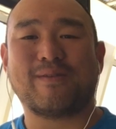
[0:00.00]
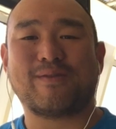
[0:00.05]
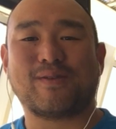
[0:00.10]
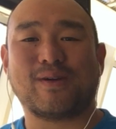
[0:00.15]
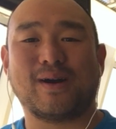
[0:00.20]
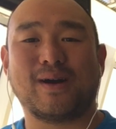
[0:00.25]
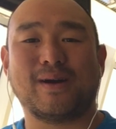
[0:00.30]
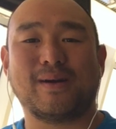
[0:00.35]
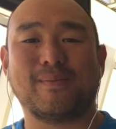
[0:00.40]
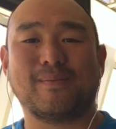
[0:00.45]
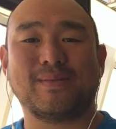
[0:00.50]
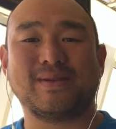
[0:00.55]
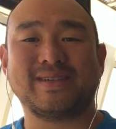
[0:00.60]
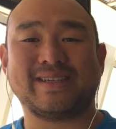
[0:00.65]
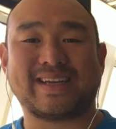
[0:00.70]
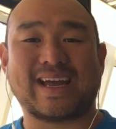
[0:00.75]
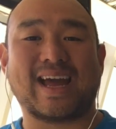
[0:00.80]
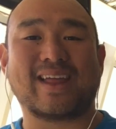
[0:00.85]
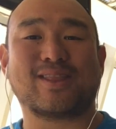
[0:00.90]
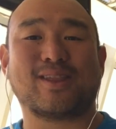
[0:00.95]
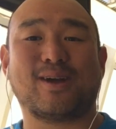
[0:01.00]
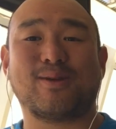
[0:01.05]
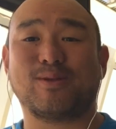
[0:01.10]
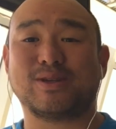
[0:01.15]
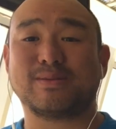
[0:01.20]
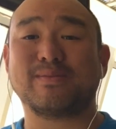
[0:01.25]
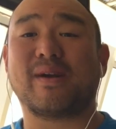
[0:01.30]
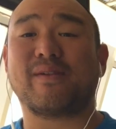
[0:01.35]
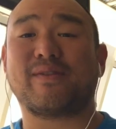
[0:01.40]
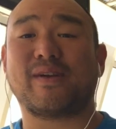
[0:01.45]
from Decathlon,
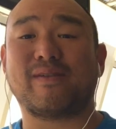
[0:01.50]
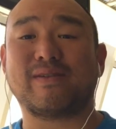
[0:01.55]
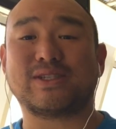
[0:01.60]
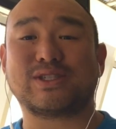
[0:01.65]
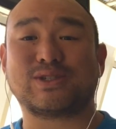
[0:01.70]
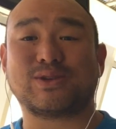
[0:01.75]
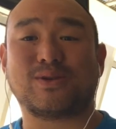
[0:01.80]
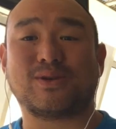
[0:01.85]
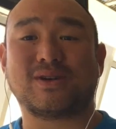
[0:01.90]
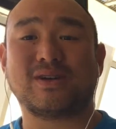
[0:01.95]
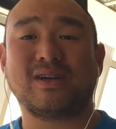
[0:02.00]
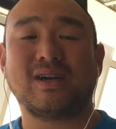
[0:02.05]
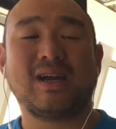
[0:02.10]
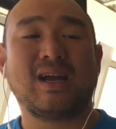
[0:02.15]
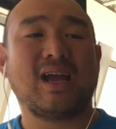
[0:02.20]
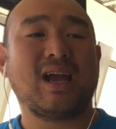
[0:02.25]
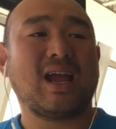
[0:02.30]
which is my favorite store.